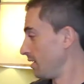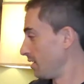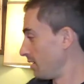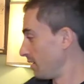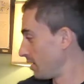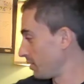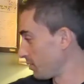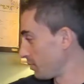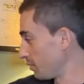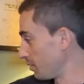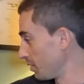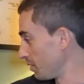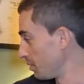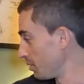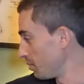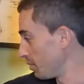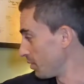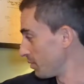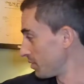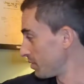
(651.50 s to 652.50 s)
that's really the
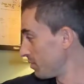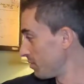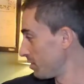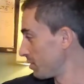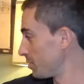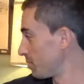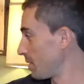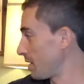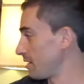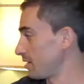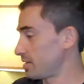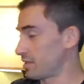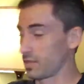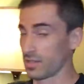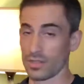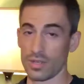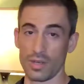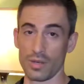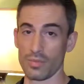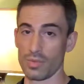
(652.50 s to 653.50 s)
most of the space that's
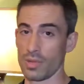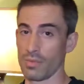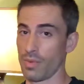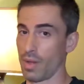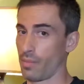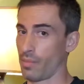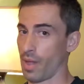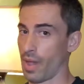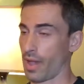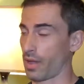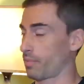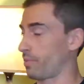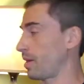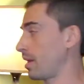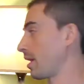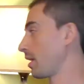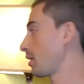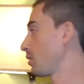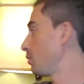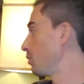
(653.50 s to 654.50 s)
going to be in my
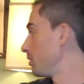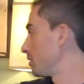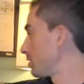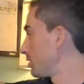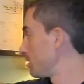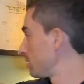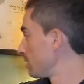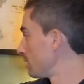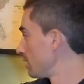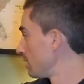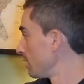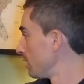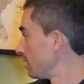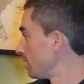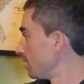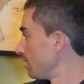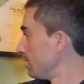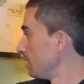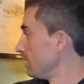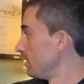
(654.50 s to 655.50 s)
backpack, which
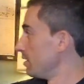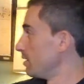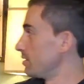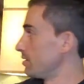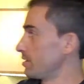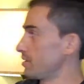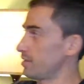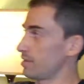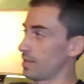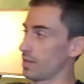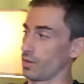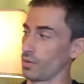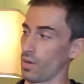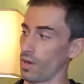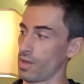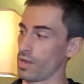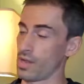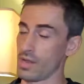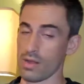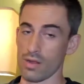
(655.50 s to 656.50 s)
is this thing
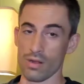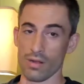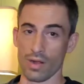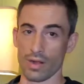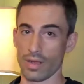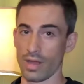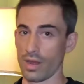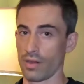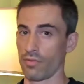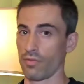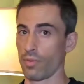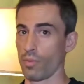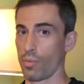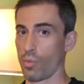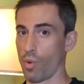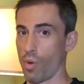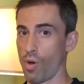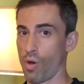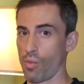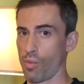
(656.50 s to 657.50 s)
right here. I got it from
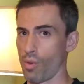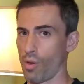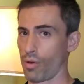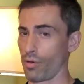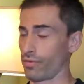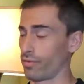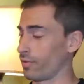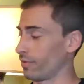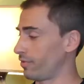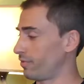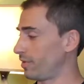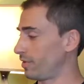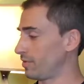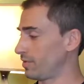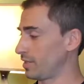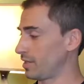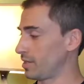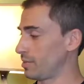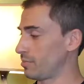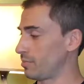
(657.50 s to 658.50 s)
Walmart for
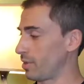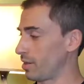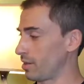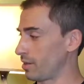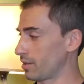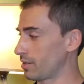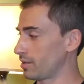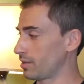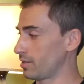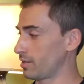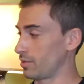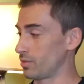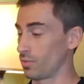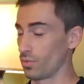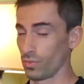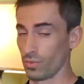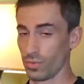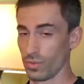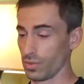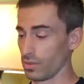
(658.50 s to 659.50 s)
15 bucks. It's
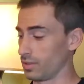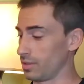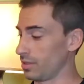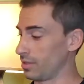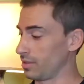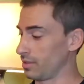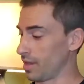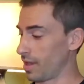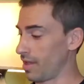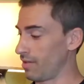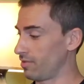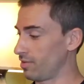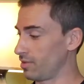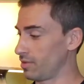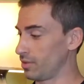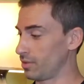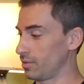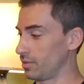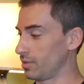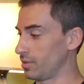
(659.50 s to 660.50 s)
a really
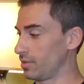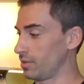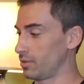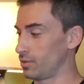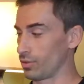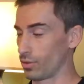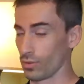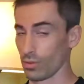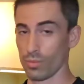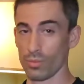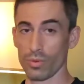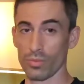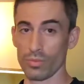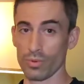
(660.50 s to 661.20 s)
heavy-duty, durable